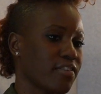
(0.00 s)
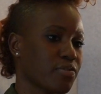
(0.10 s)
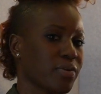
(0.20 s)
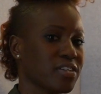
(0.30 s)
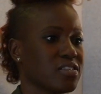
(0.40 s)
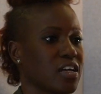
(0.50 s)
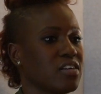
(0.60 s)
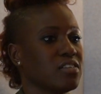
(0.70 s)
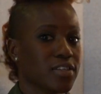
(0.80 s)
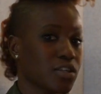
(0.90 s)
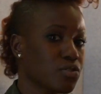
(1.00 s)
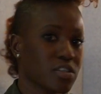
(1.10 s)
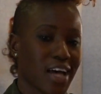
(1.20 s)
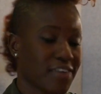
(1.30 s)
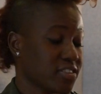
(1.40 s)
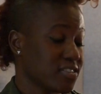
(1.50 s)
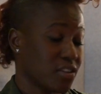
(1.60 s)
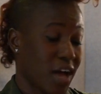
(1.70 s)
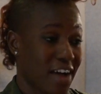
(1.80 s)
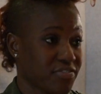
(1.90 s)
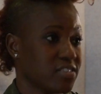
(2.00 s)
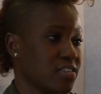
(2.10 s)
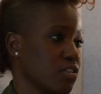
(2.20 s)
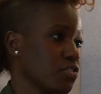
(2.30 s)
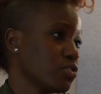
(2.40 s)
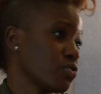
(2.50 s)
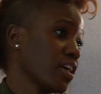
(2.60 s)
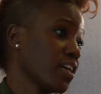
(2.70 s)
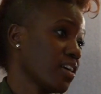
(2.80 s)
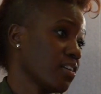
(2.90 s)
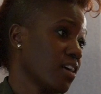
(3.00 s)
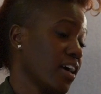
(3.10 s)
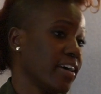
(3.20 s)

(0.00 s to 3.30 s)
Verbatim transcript: out of the West End, you just have to you have to stay on your training,